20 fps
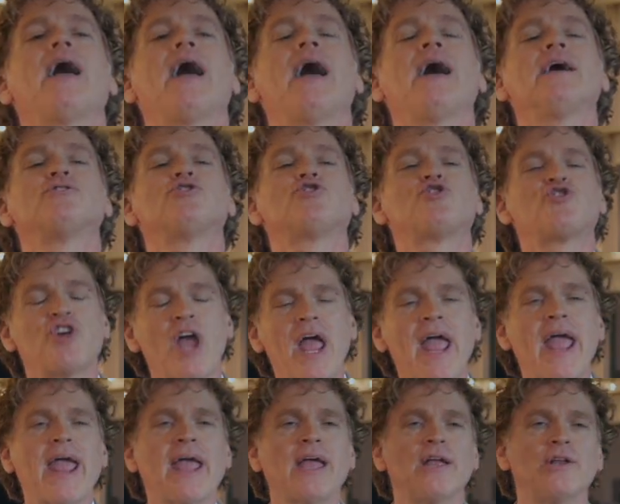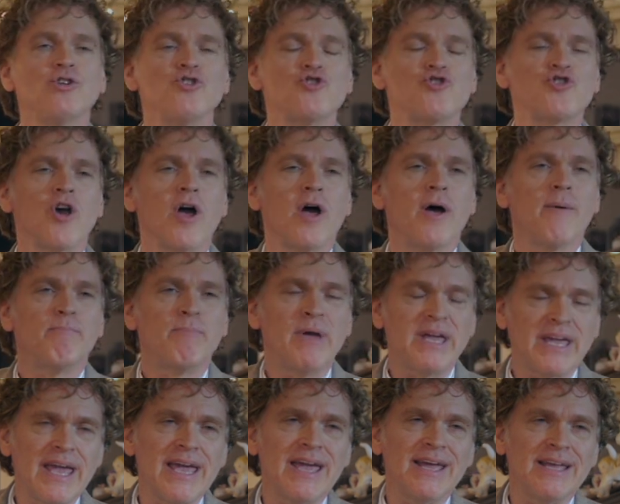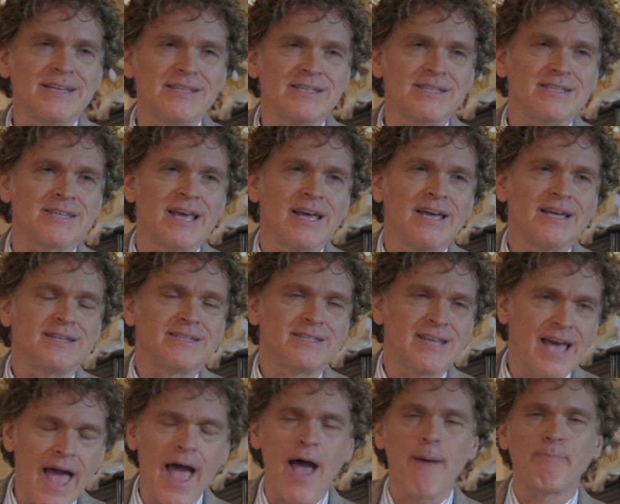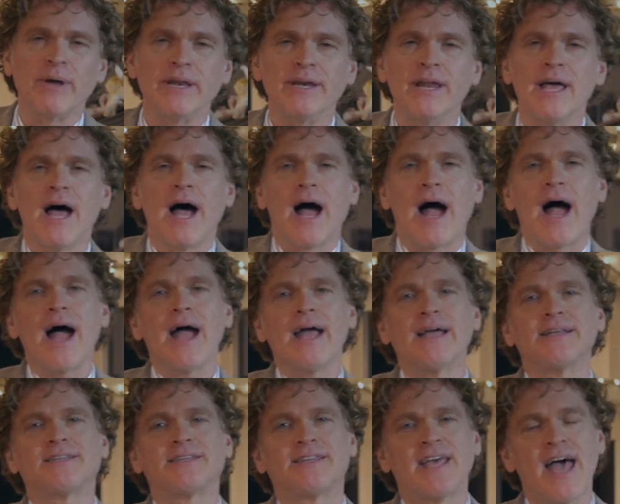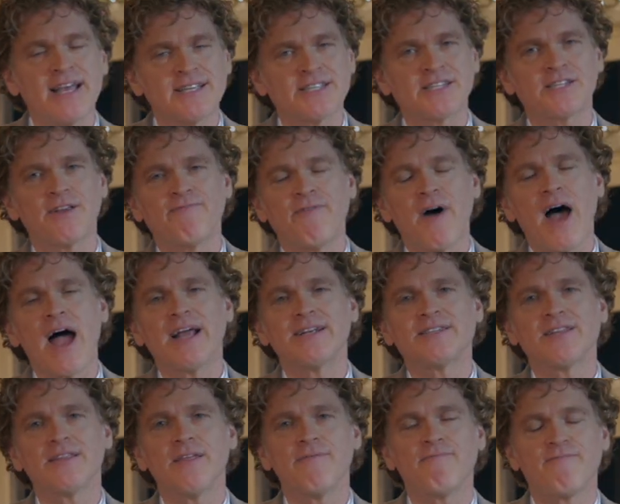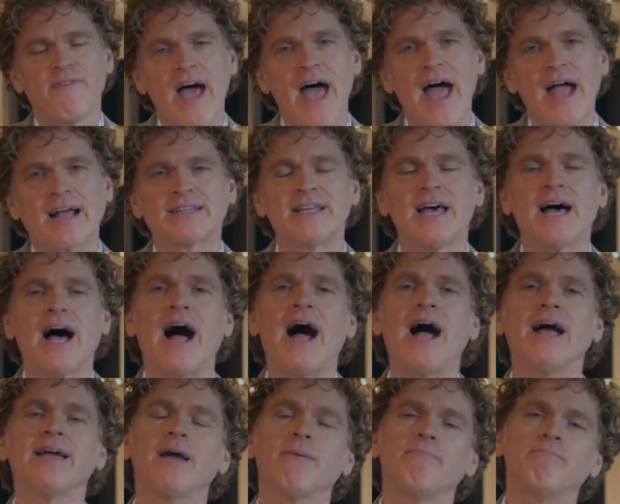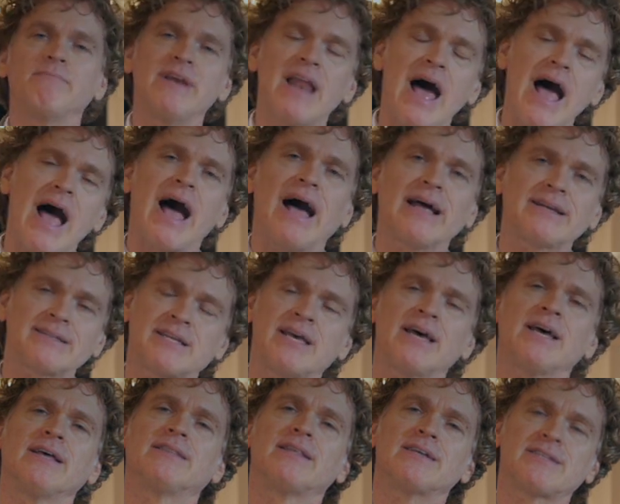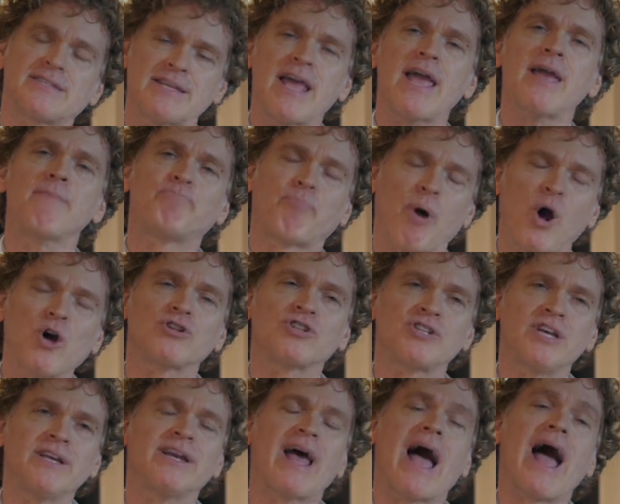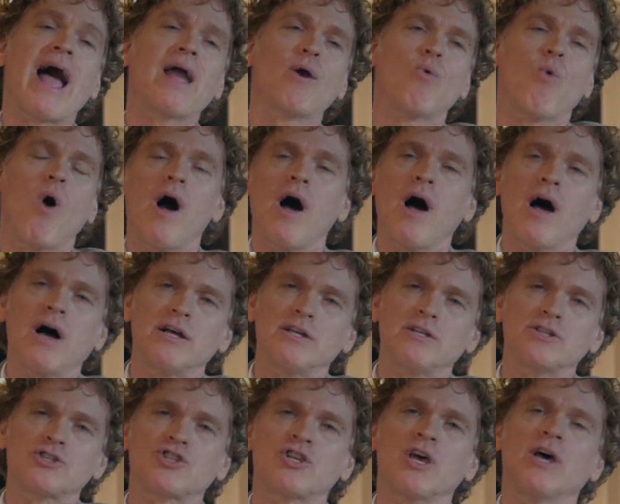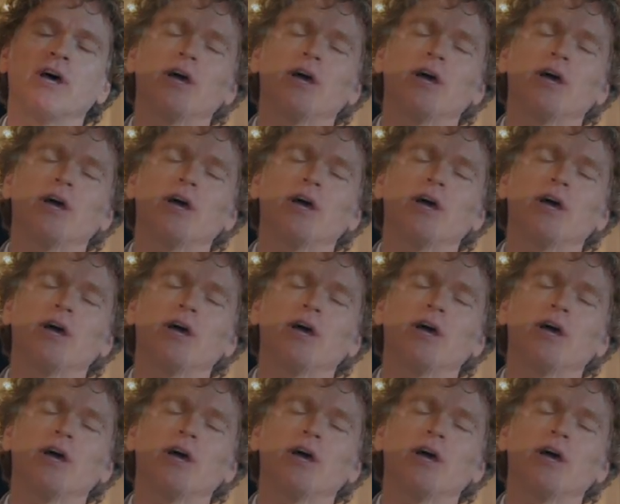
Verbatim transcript: and change begins to happen. I testify to the fact I am not the same person I was